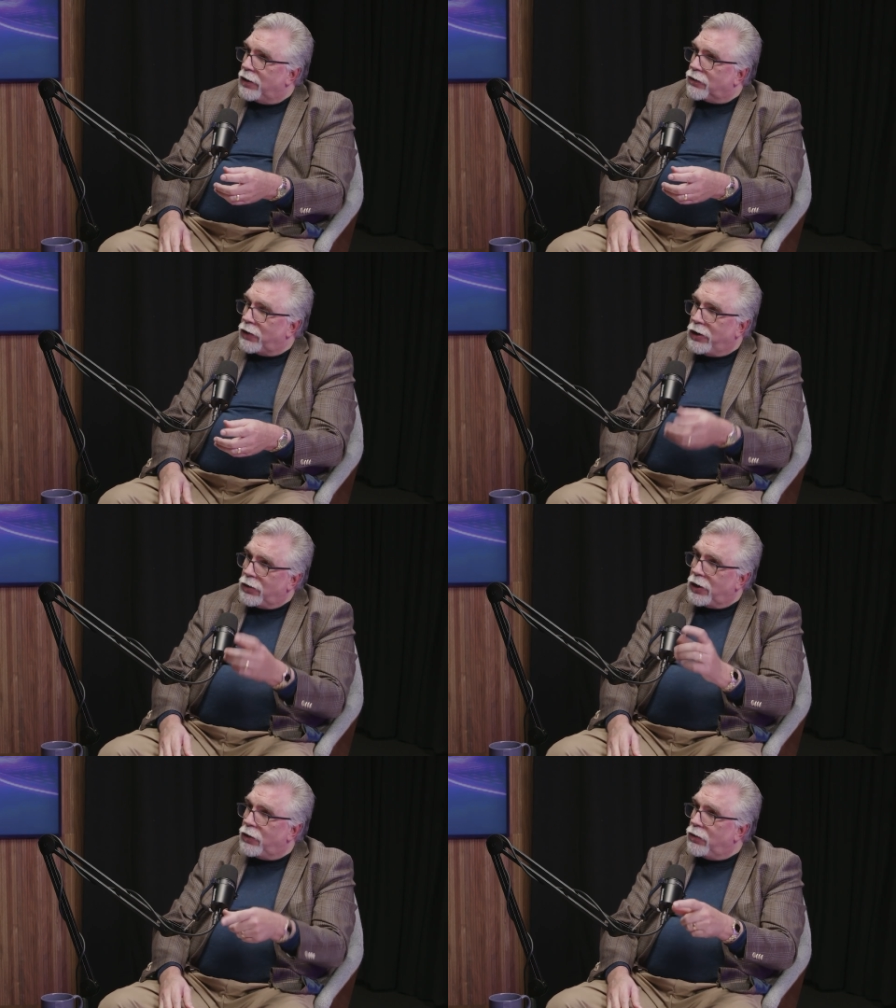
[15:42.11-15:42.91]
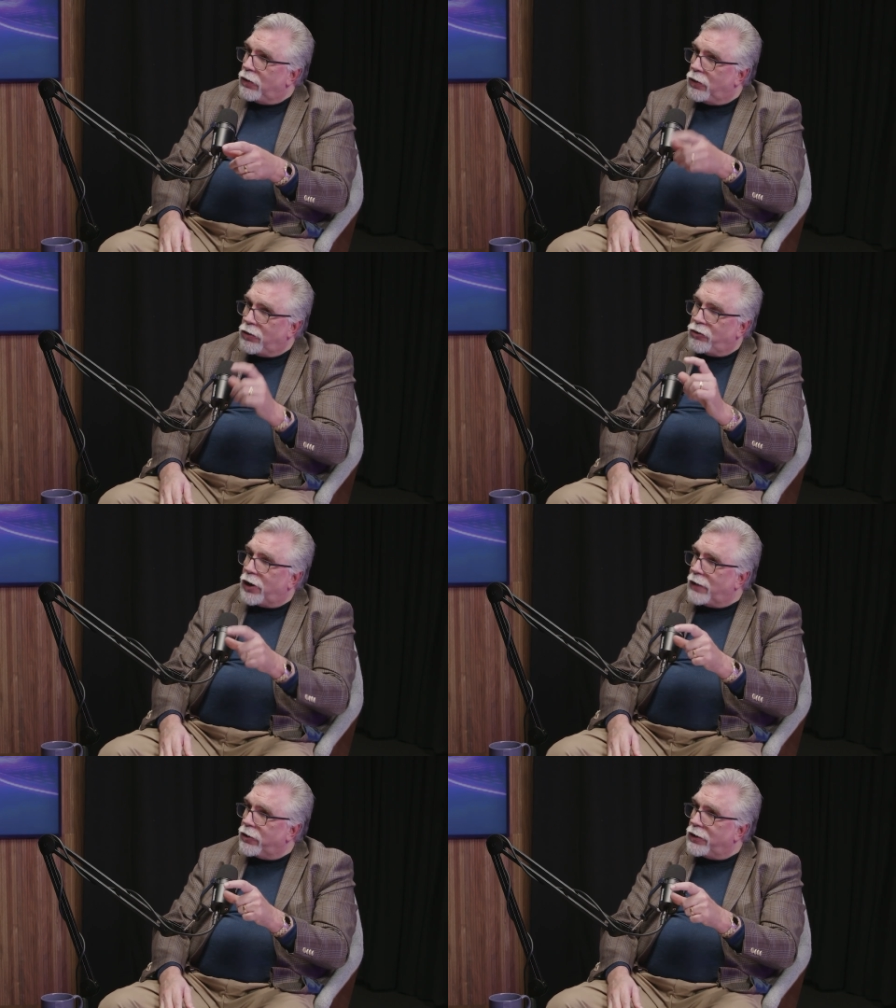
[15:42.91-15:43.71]
So he'll know who the
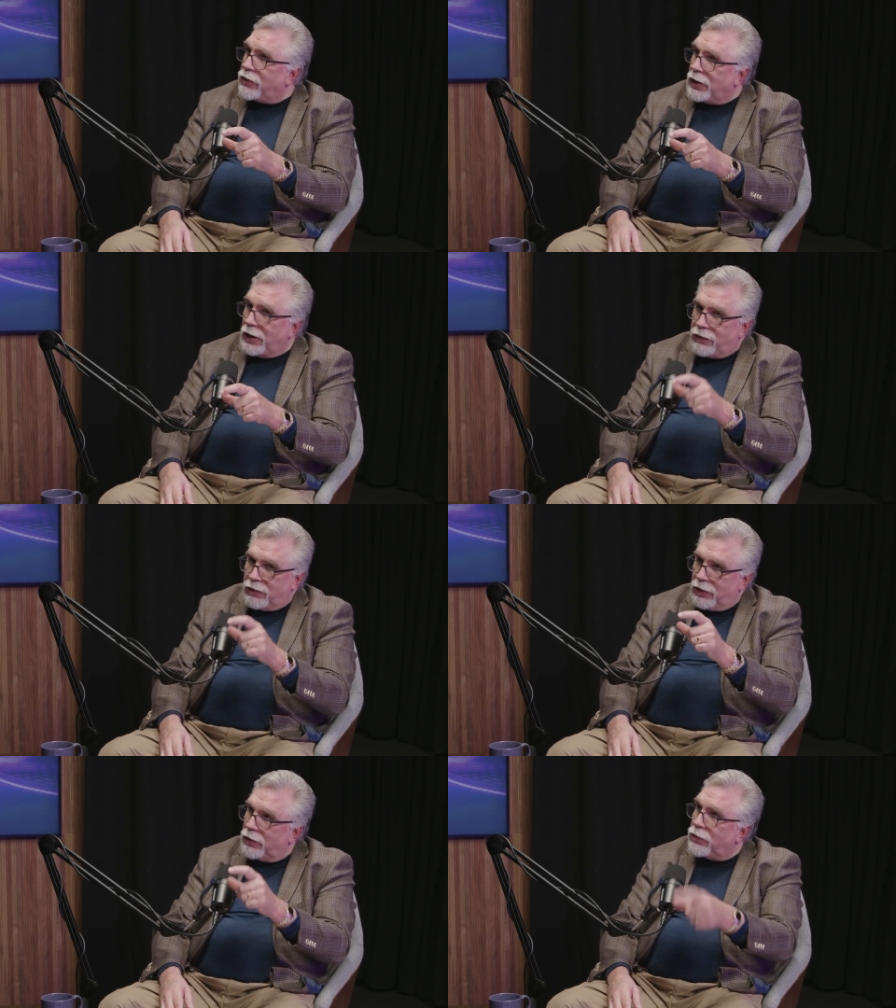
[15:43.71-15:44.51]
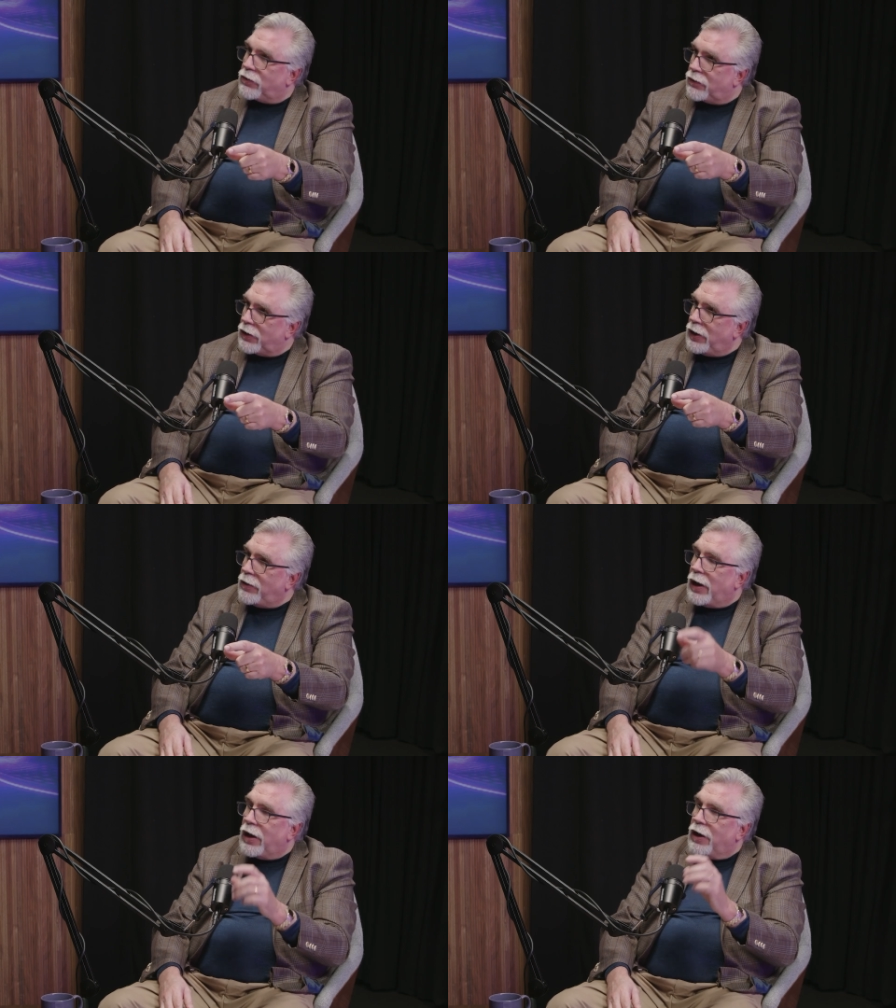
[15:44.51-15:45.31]
driver is he needs to go see.
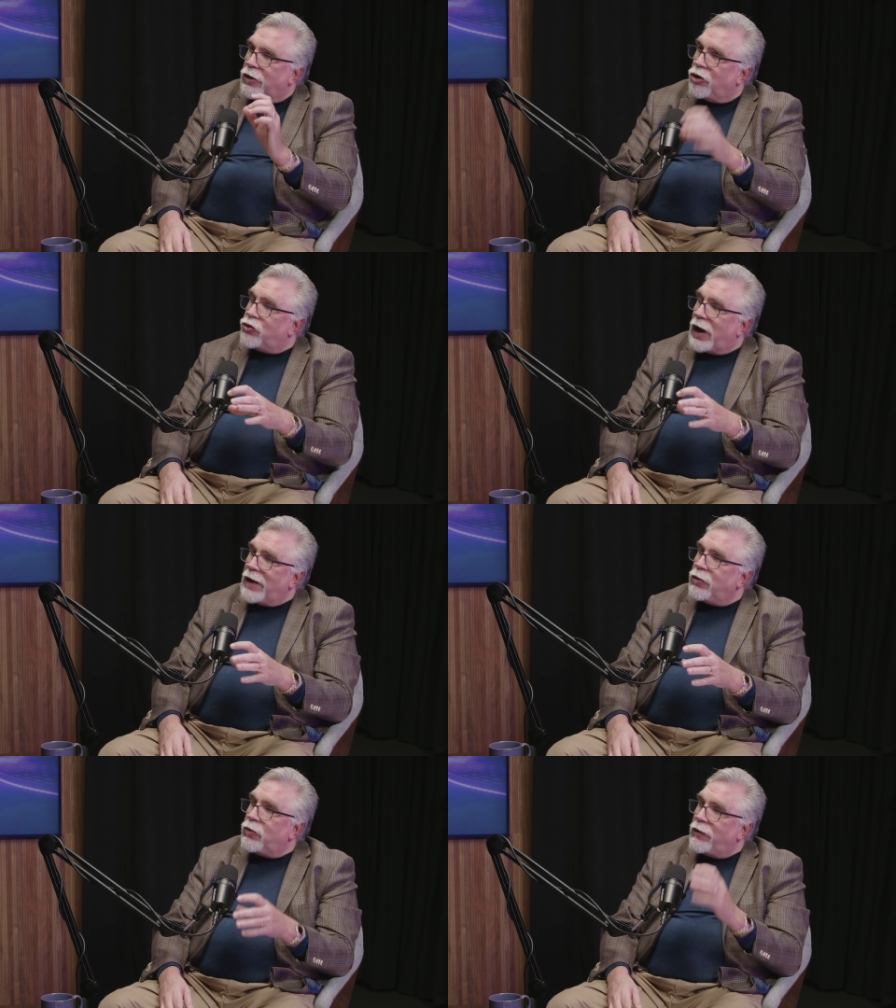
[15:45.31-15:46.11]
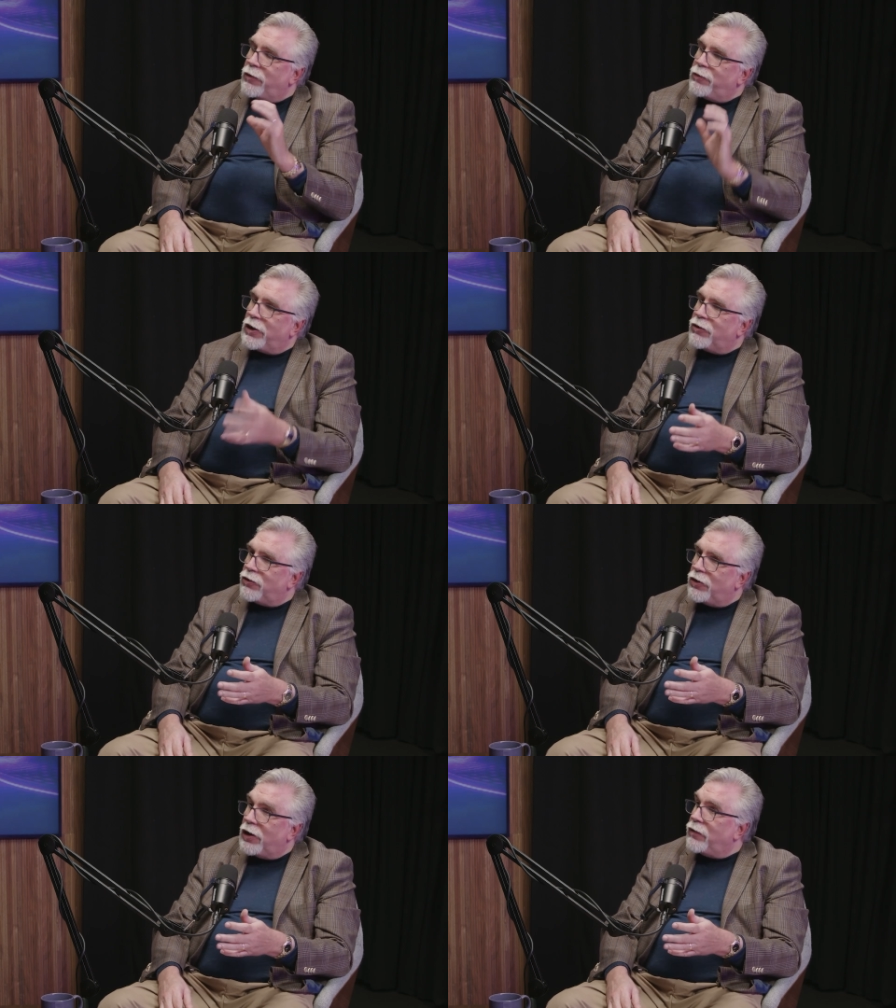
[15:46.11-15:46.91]
The driver will have a
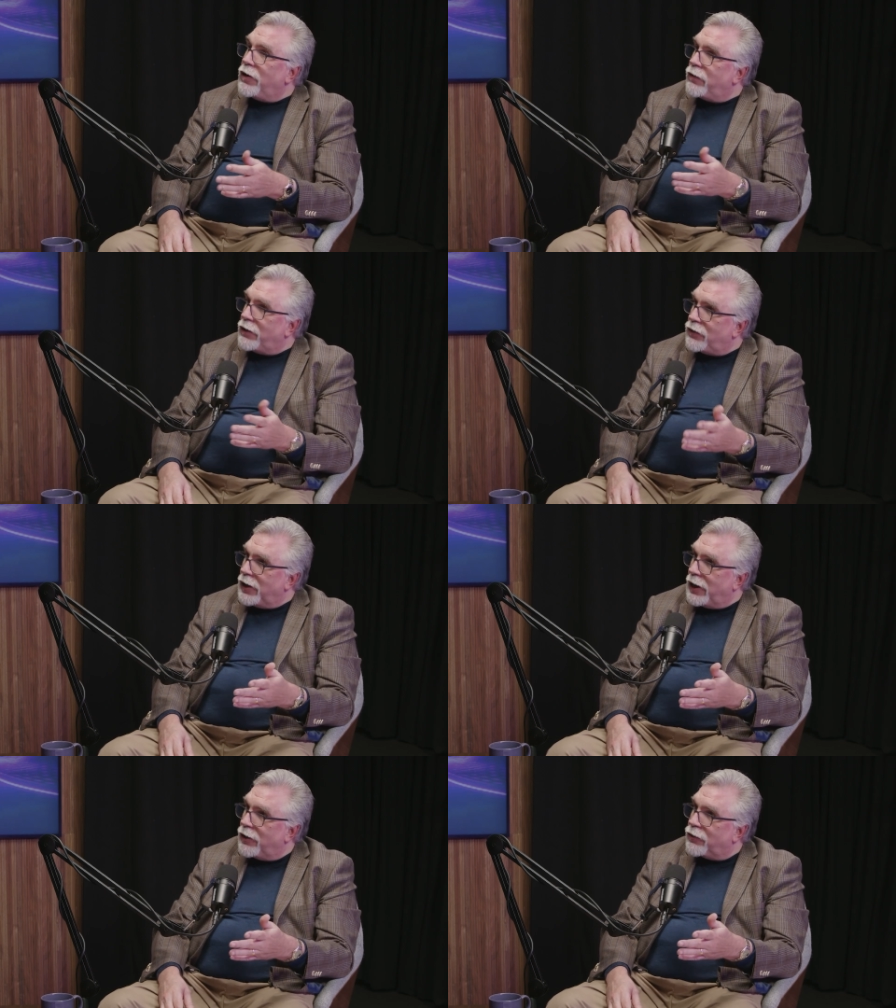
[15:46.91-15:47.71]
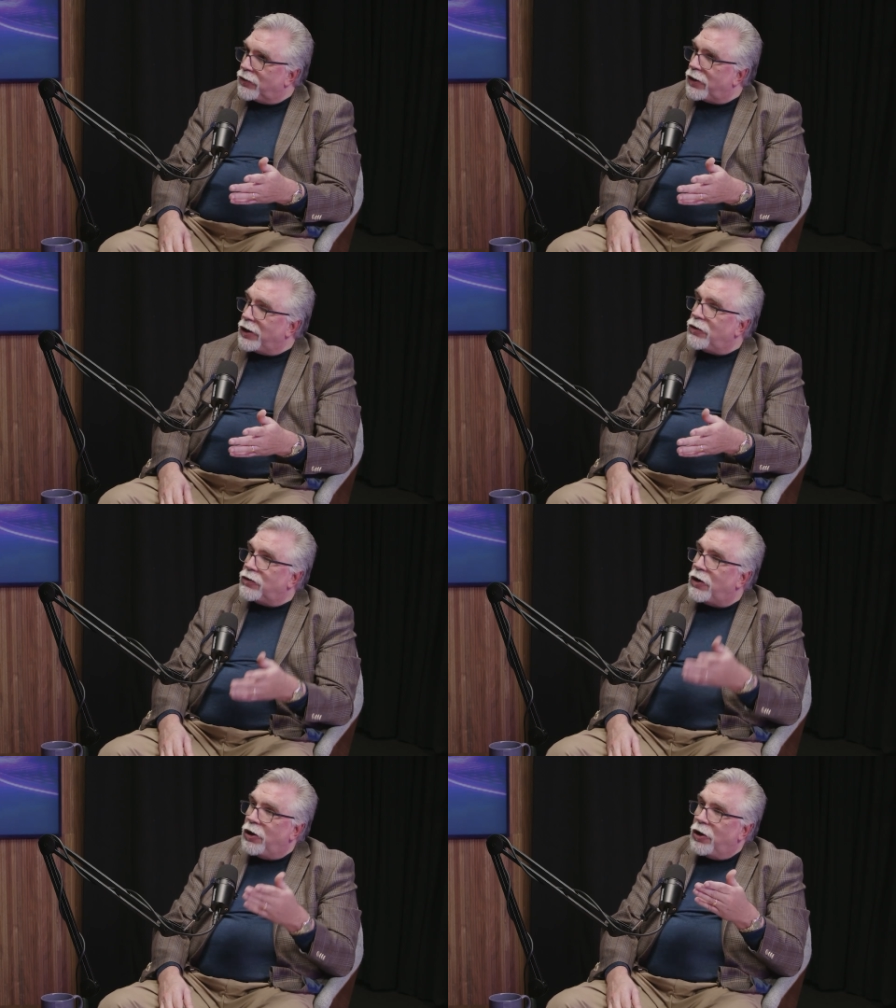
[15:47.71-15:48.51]
picture of the investigator. Right. So he
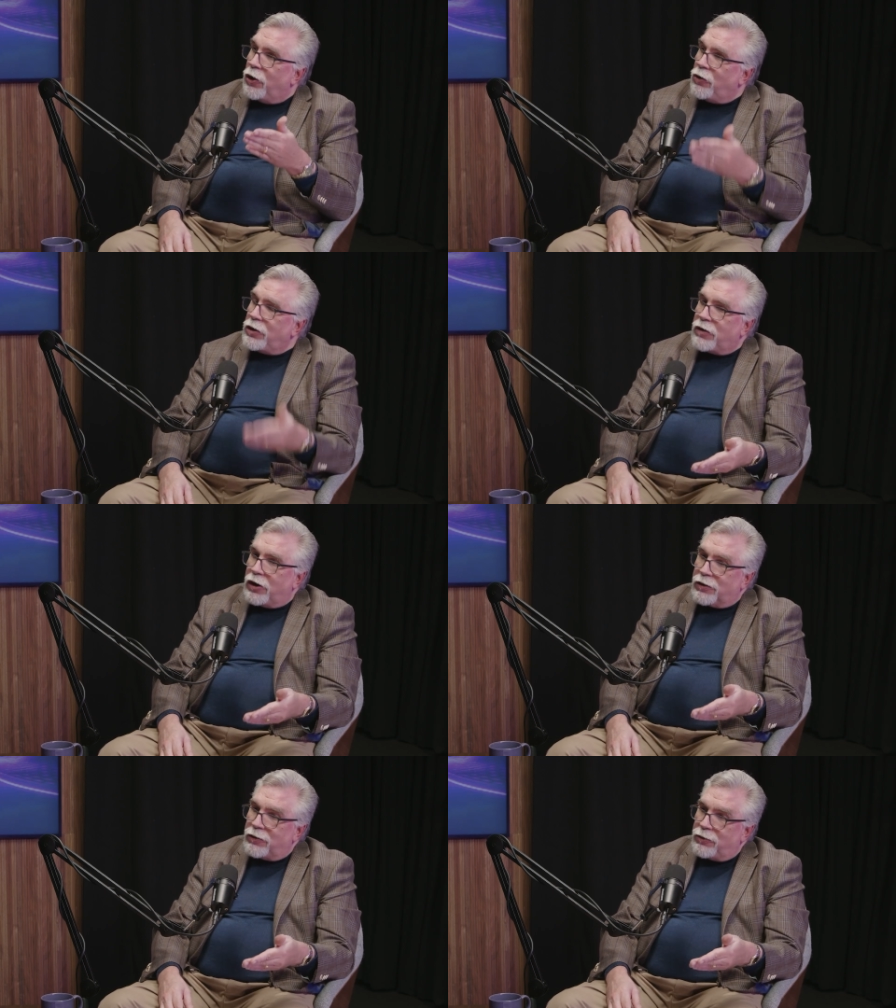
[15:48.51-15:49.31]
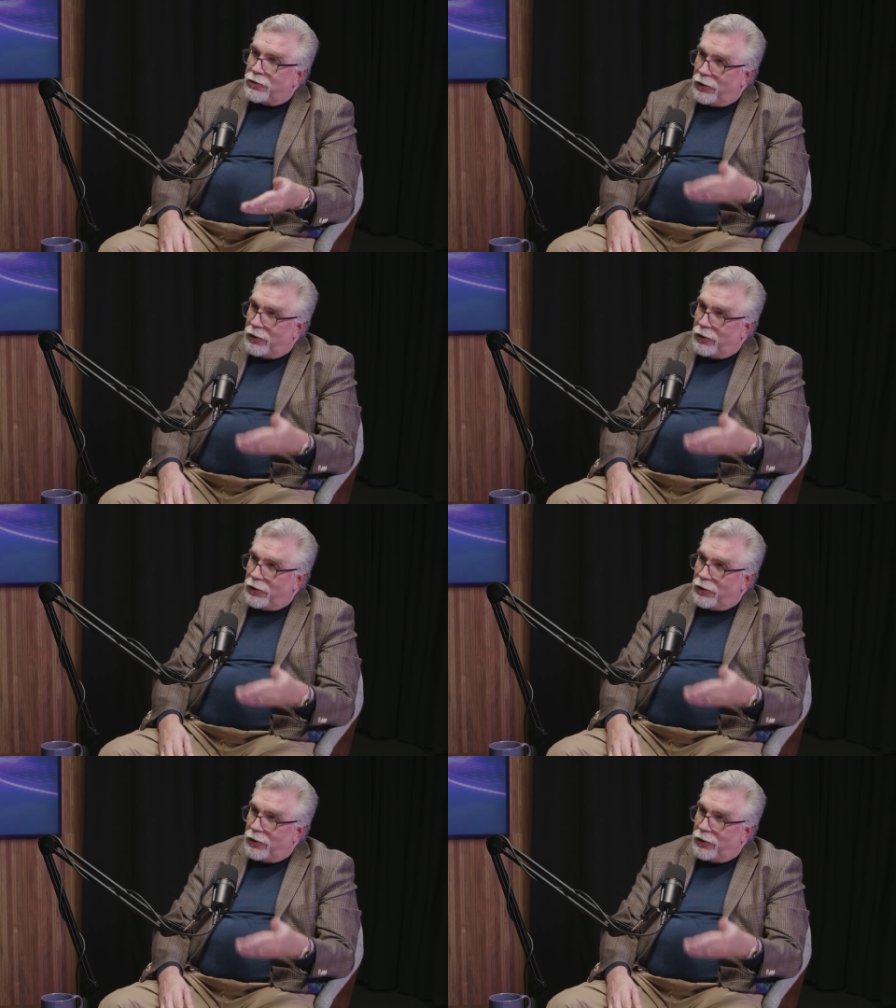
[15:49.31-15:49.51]
knows who to talk to,